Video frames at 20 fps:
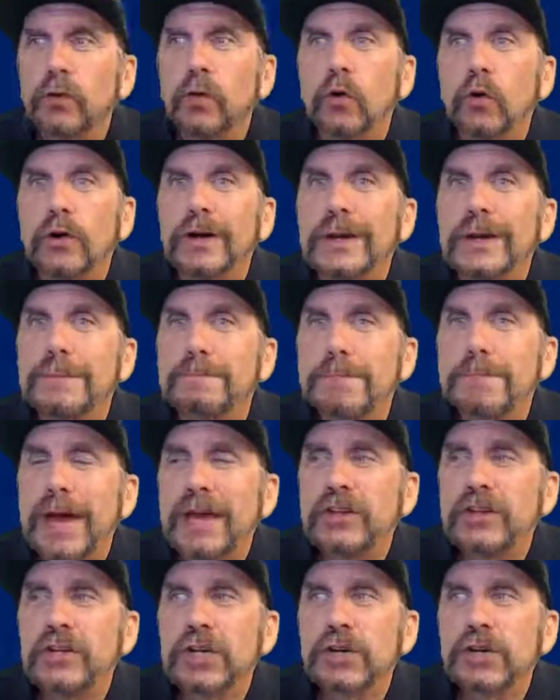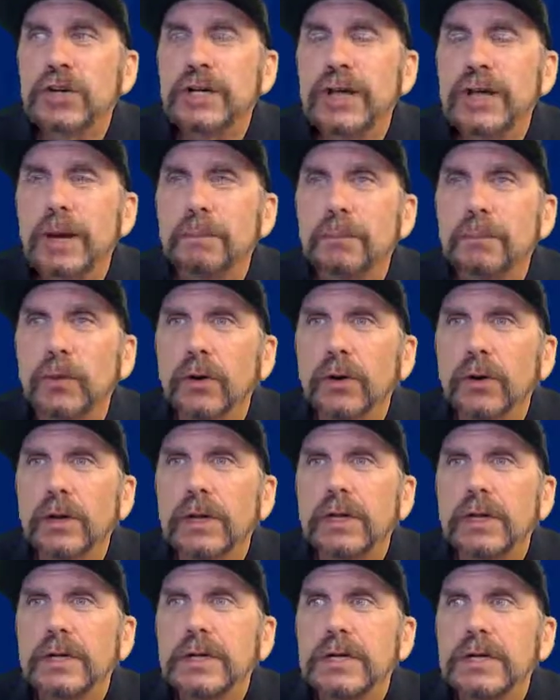or imaginary number.
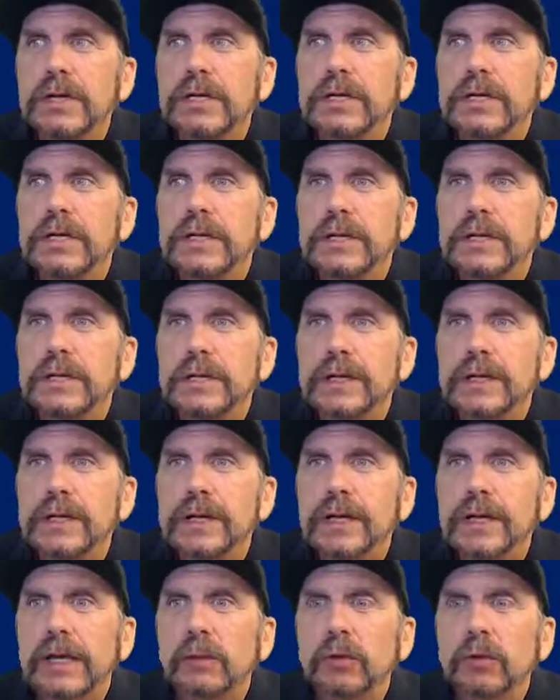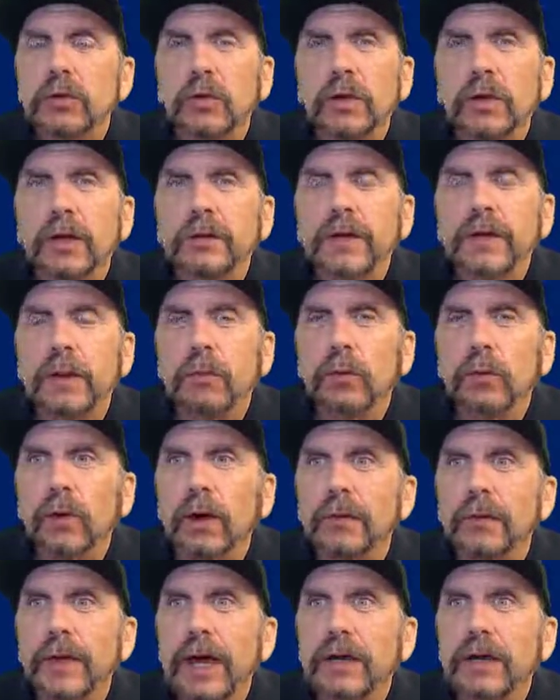We'll do a little demo
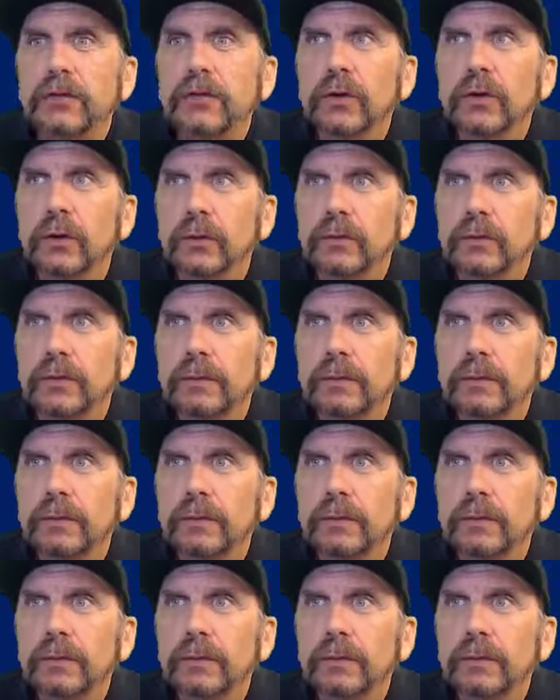around that too.